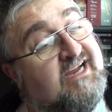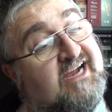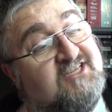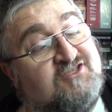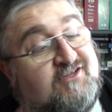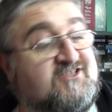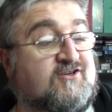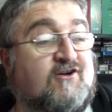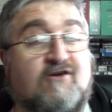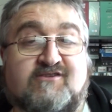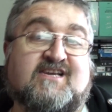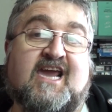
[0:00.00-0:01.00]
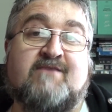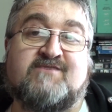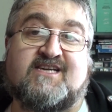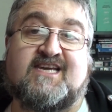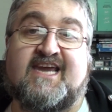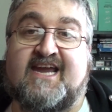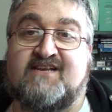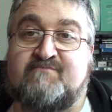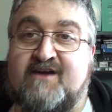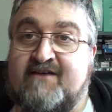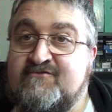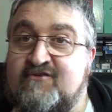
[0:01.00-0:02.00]
I saw this all the time as a kid,
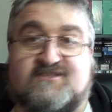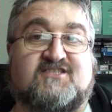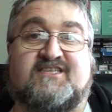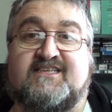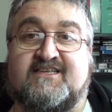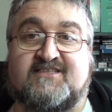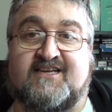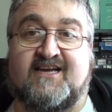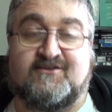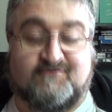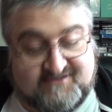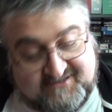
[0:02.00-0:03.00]
but I've not seen it as an adult.